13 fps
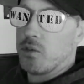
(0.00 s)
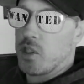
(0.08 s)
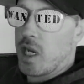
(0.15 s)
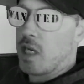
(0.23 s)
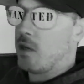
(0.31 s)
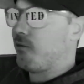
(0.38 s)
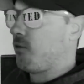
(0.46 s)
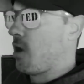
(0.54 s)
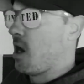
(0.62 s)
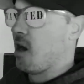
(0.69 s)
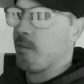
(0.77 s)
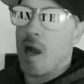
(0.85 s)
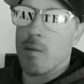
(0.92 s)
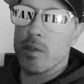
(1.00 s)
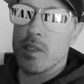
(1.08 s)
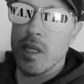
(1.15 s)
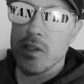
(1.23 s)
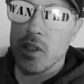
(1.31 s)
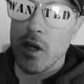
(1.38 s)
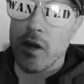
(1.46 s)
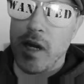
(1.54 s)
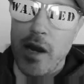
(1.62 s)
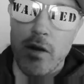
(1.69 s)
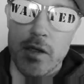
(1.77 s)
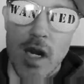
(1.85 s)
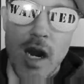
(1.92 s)
Jake Fromm. I would take Jarrett
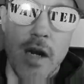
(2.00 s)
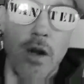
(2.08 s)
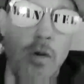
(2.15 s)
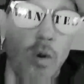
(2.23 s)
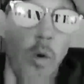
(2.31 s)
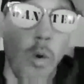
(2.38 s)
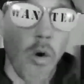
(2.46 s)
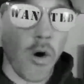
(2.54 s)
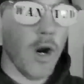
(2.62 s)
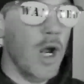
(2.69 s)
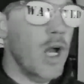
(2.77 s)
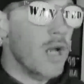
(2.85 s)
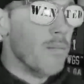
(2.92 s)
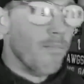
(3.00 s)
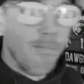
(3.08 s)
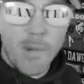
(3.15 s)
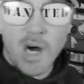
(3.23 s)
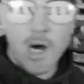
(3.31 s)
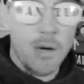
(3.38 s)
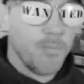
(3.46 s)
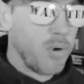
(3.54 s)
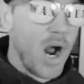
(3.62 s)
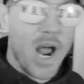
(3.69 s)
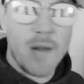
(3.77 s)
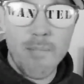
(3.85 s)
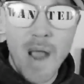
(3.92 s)
Garantano or
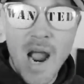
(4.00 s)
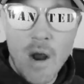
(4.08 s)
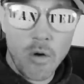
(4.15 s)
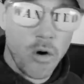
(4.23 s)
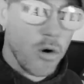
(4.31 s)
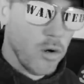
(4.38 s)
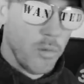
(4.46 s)
Brian Maurer,